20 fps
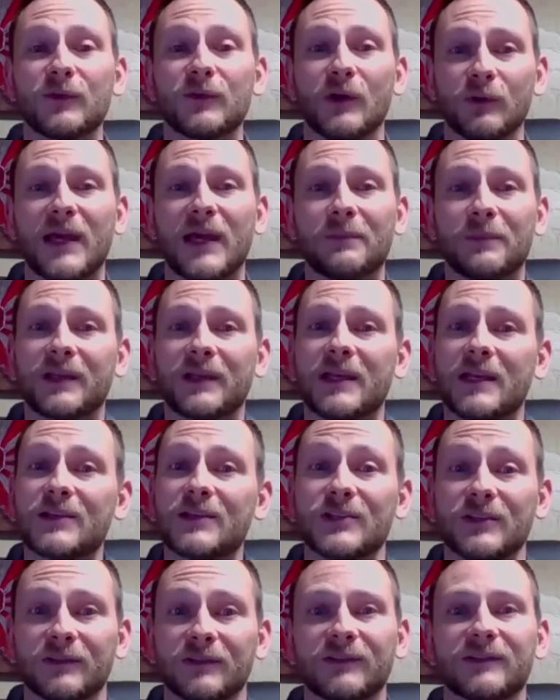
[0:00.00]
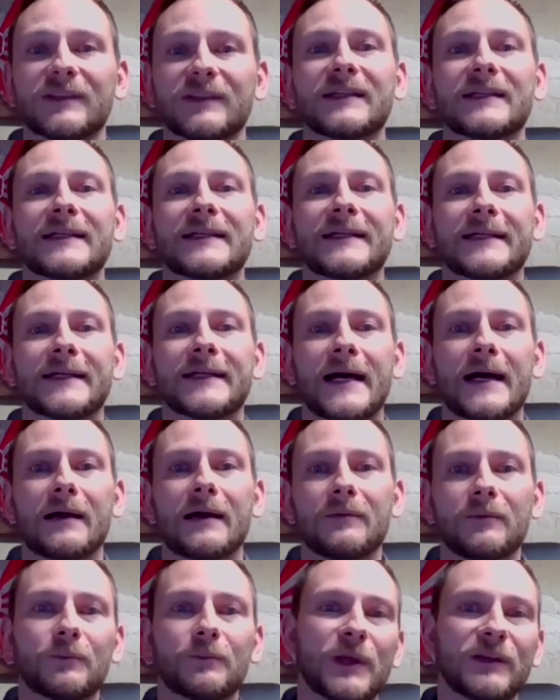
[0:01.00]
those applications.
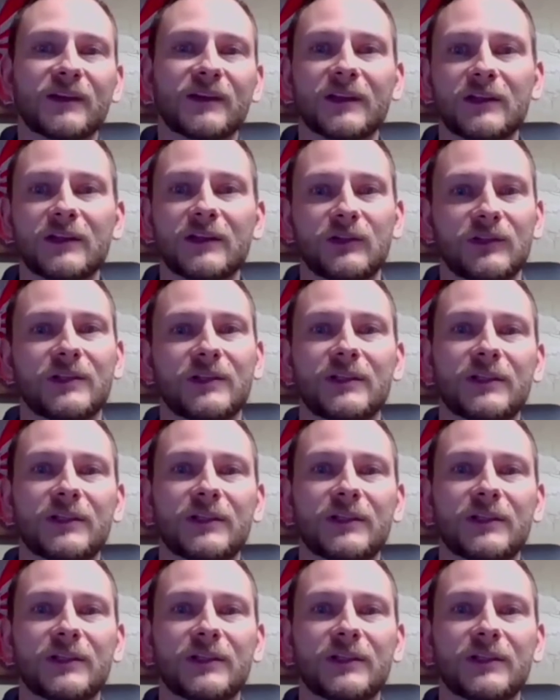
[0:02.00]
Basically,